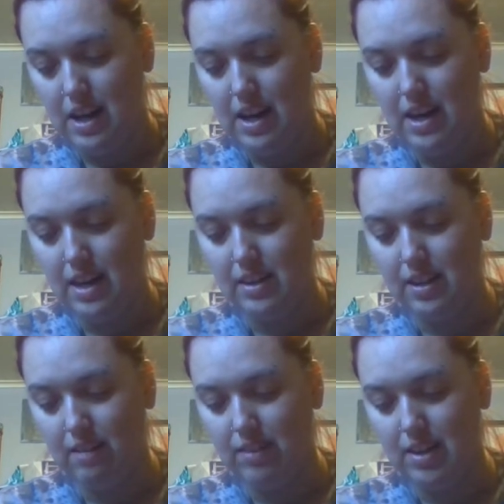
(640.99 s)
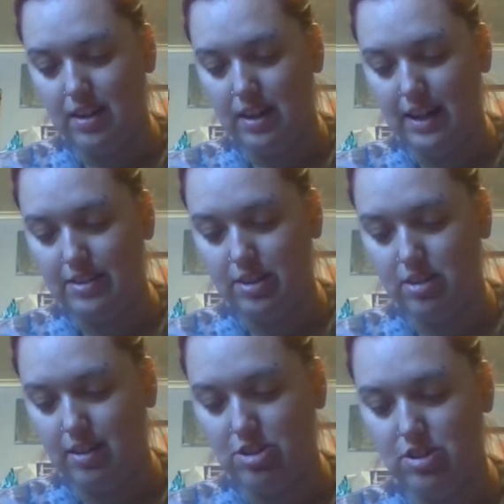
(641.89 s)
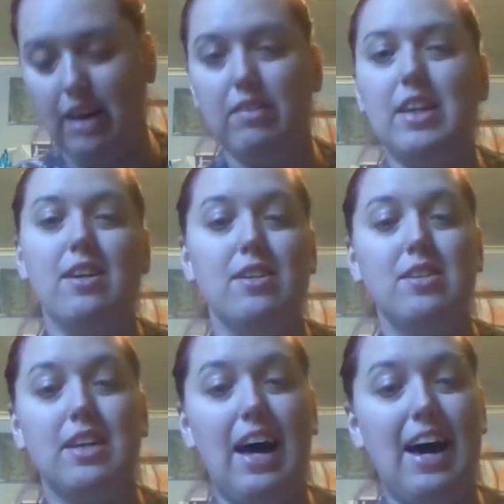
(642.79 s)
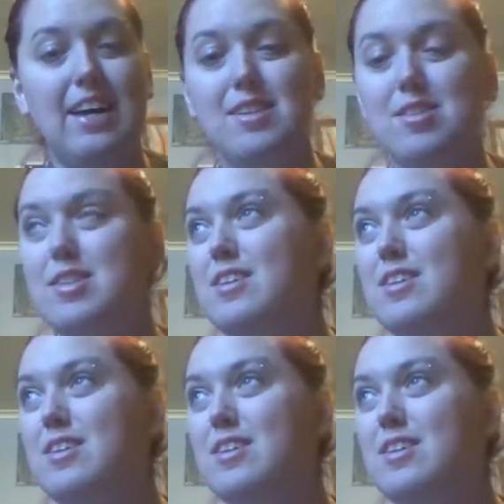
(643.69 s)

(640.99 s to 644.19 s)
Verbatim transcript: and I'm gonna have to scratch it out because, guys.